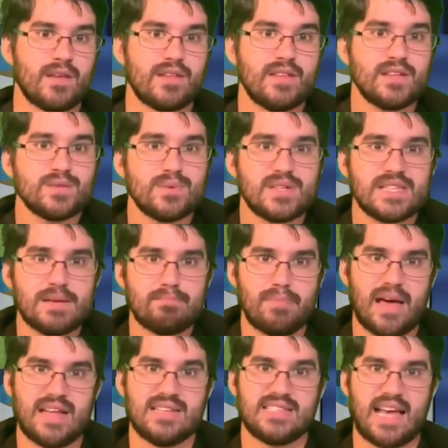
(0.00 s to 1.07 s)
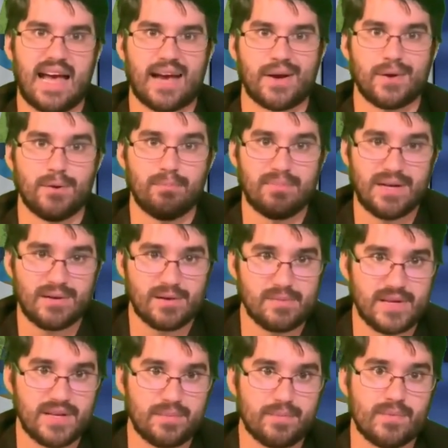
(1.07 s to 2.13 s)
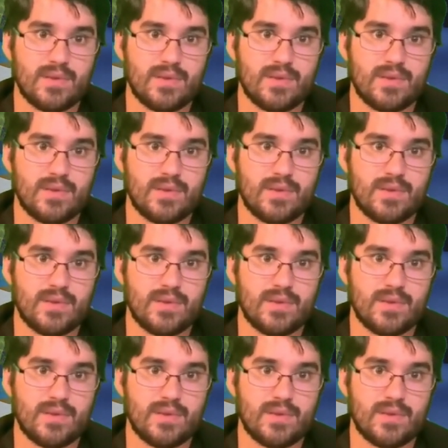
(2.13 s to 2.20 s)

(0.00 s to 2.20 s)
This one is a pentagonal pyramid.